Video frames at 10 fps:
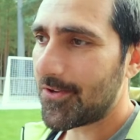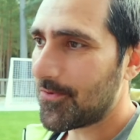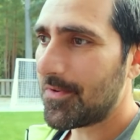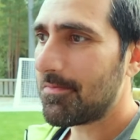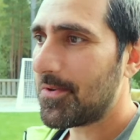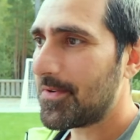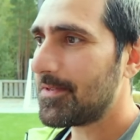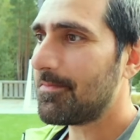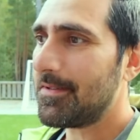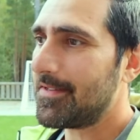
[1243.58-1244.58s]
newer
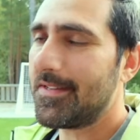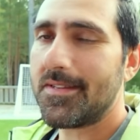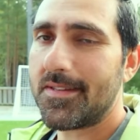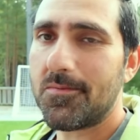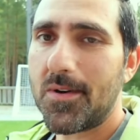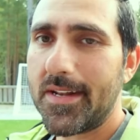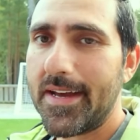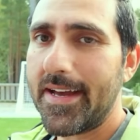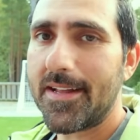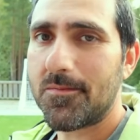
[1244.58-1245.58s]
mowers, but since the one
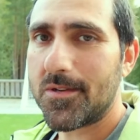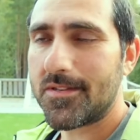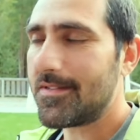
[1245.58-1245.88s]
I had was